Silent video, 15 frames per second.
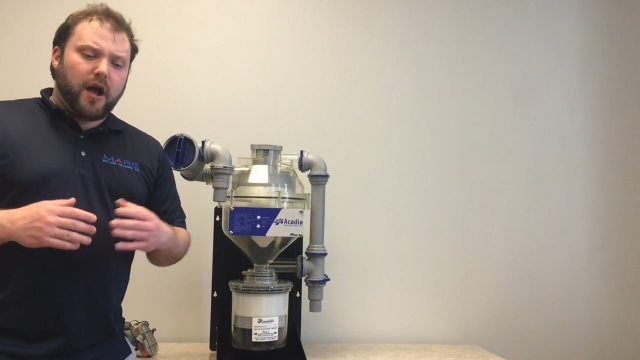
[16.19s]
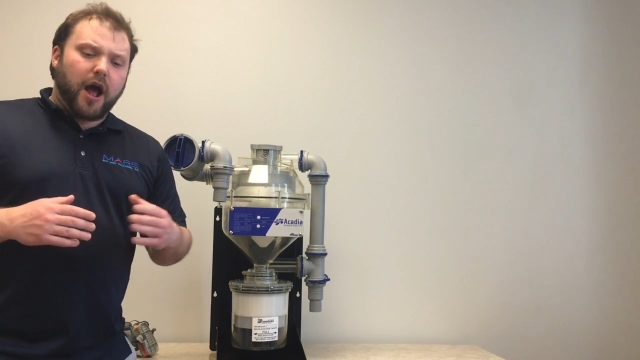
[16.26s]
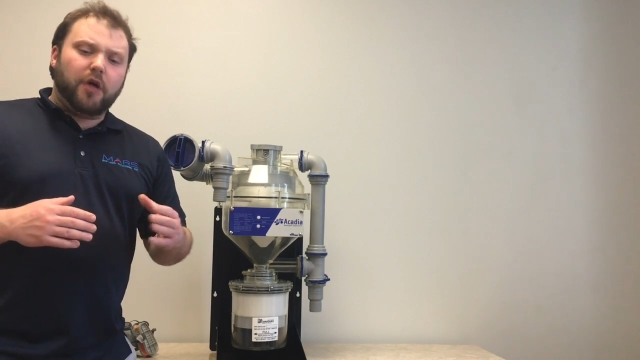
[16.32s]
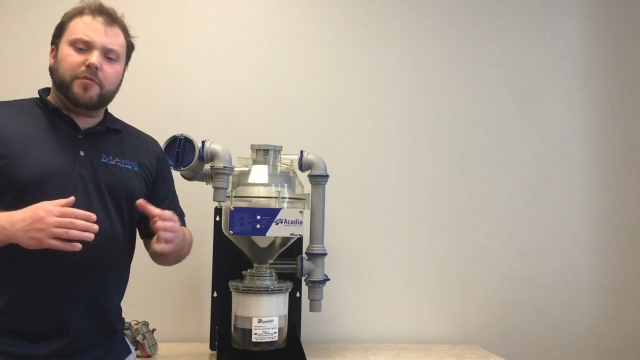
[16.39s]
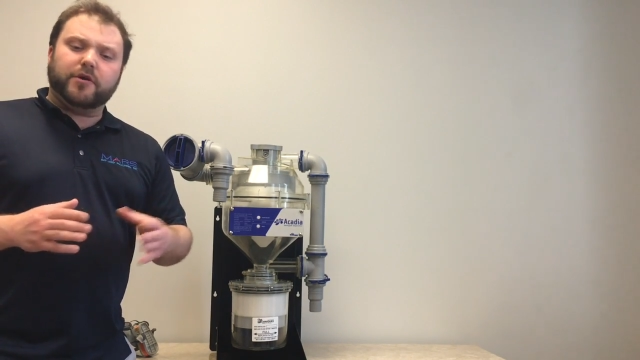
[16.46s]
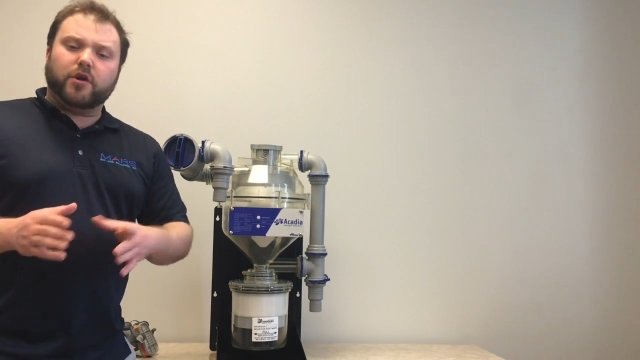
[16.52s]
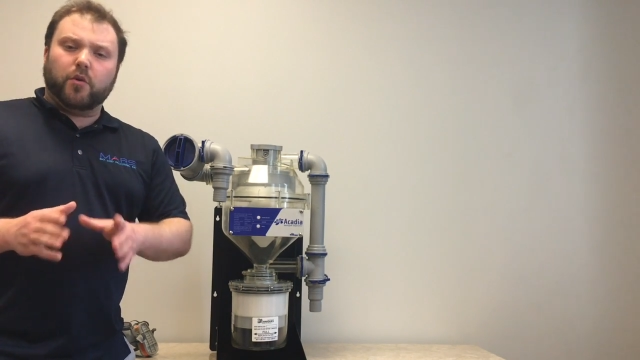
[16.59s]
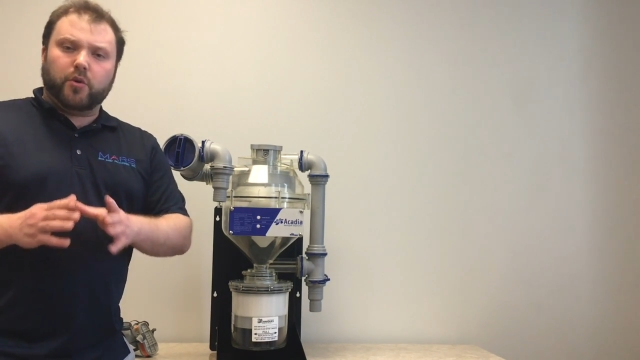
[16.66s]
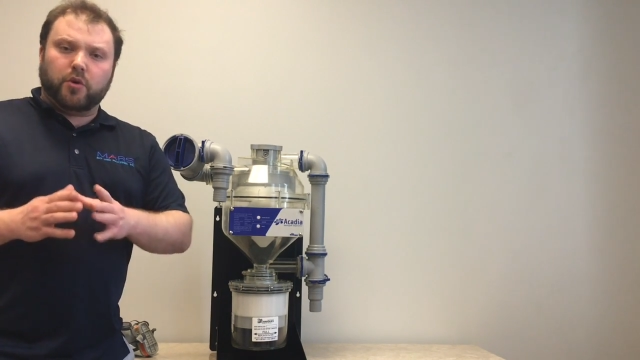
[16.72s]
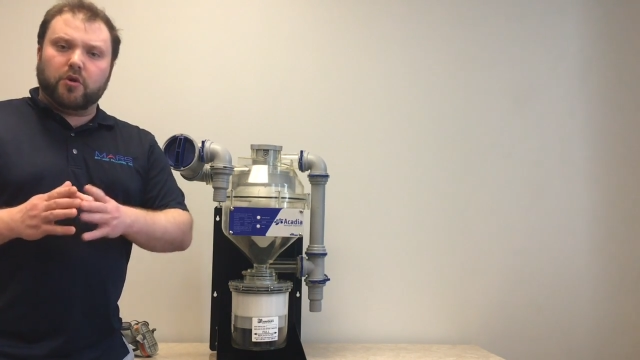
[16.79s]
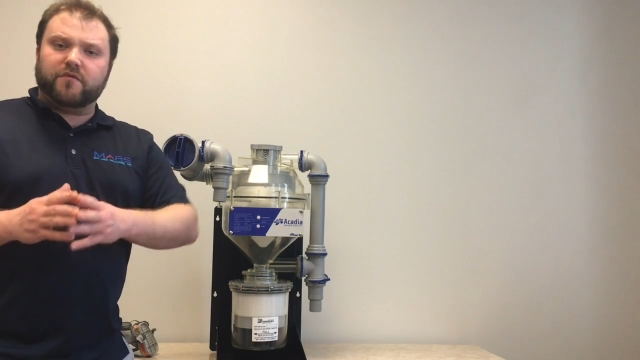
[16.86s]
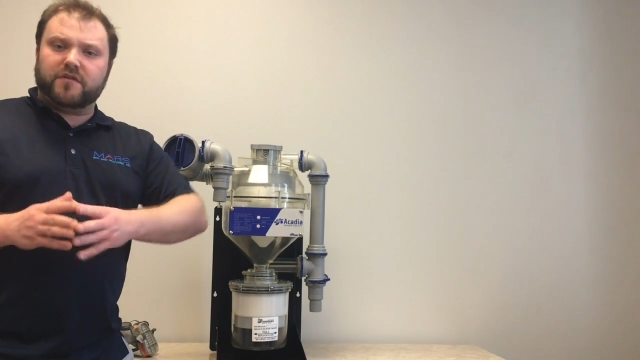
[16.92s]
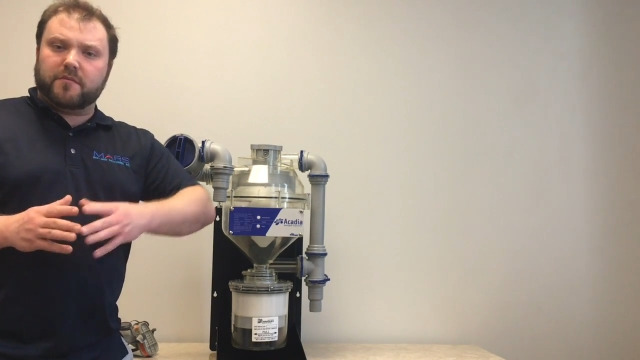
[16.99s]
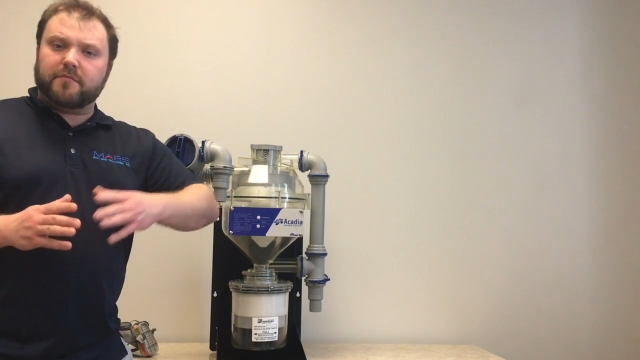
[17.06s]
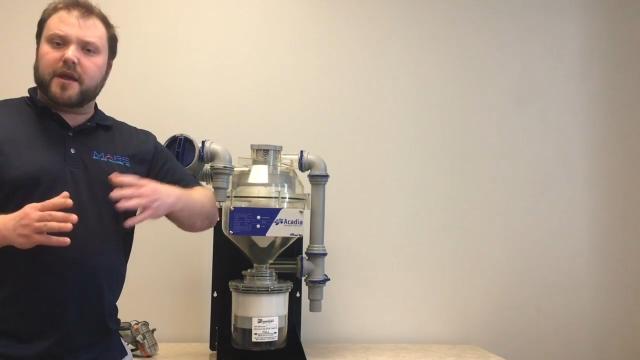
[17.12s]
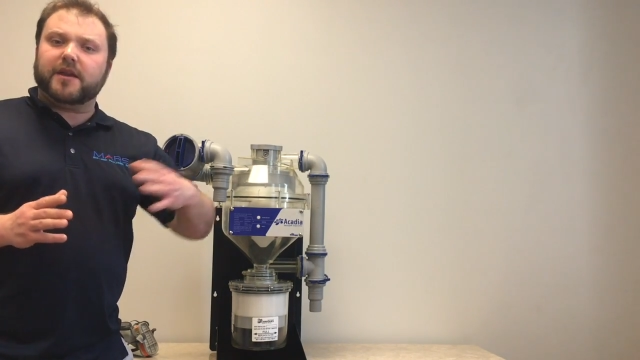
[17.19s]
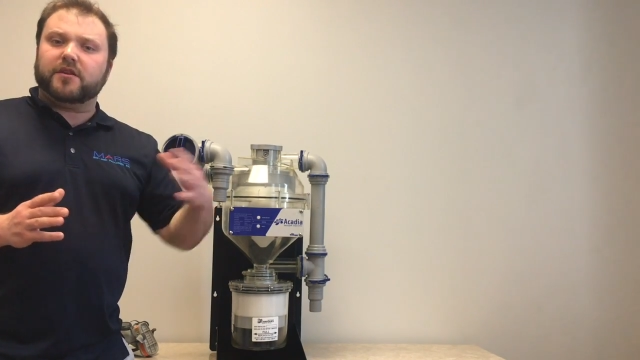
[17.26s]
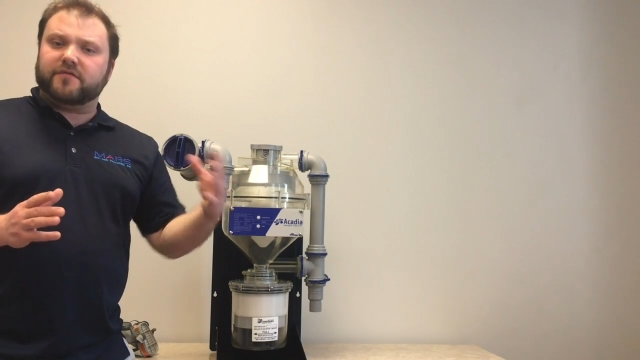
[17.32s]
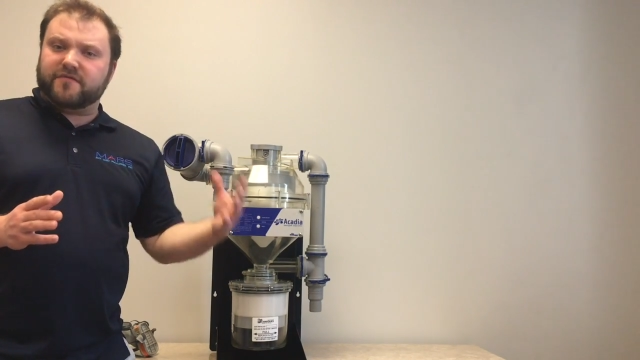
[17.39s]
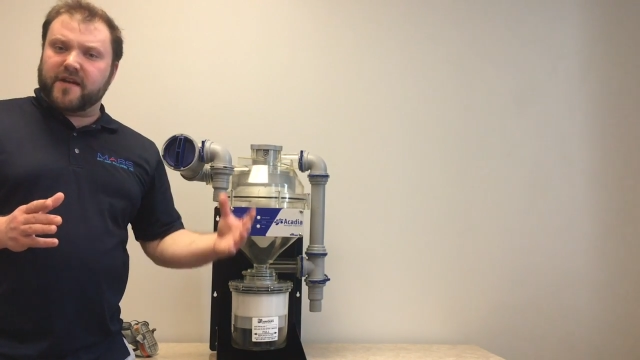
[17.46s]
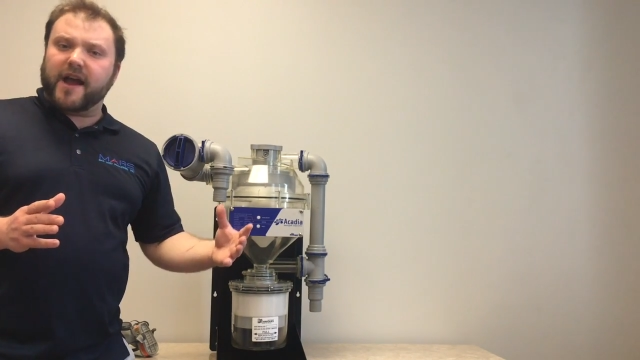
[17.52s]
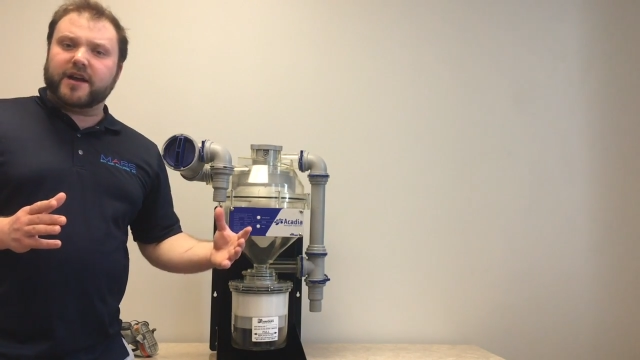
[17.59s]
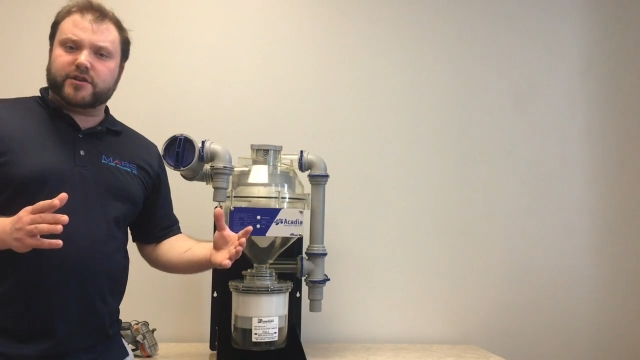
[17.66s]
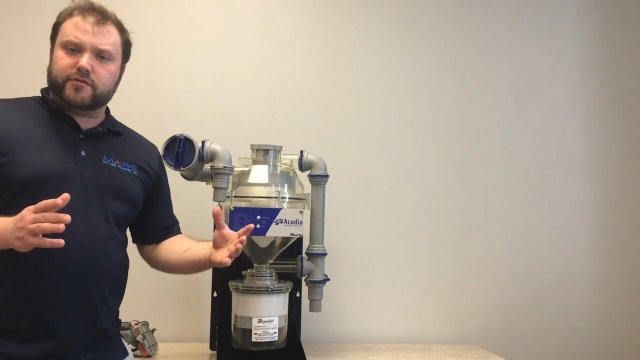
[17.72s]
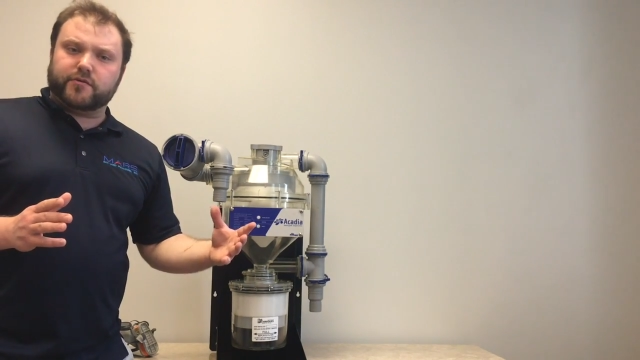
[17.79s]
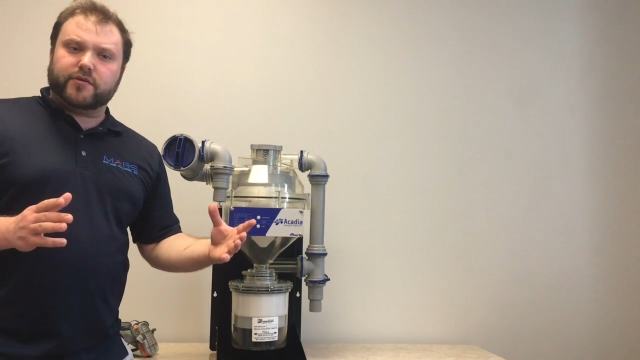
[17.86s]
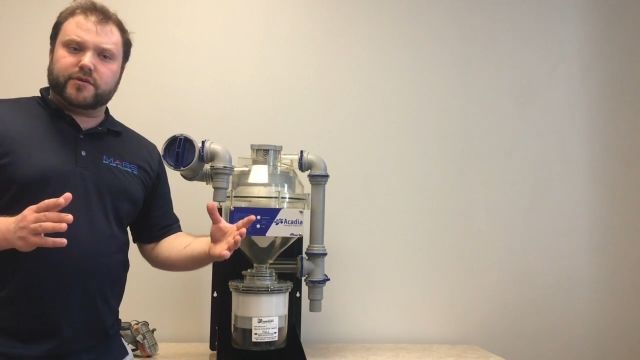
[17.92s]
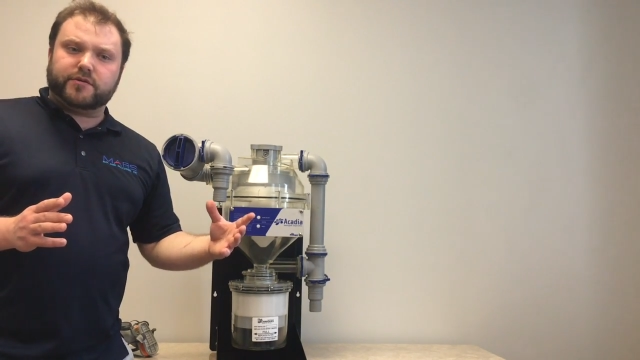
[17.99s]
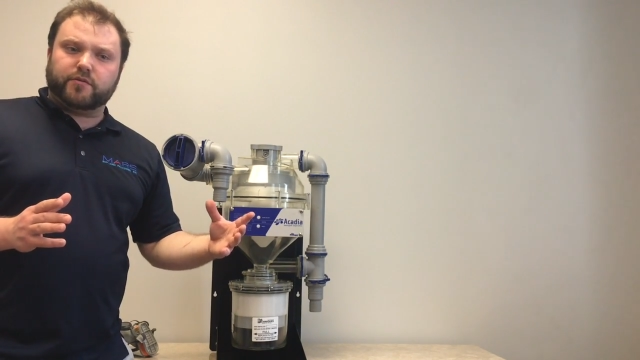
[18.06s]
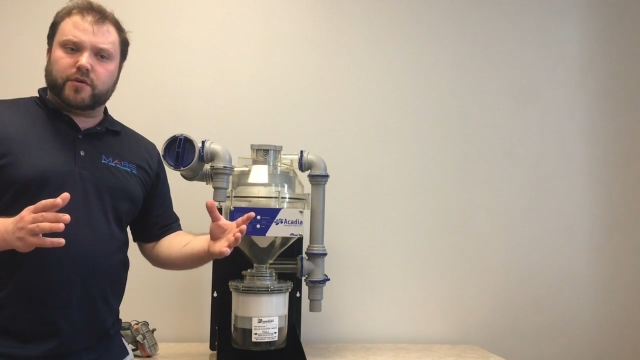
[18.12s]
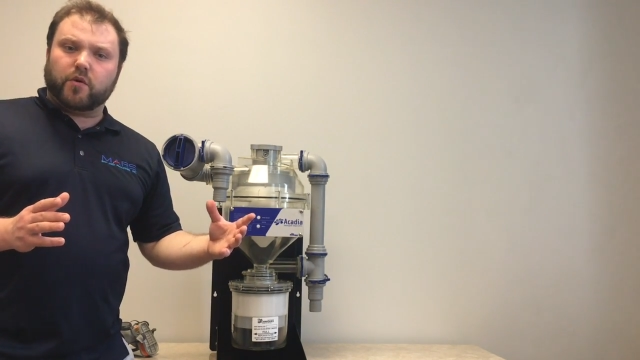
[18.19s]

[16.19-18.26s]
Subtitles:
I'll be going over the manufacturer's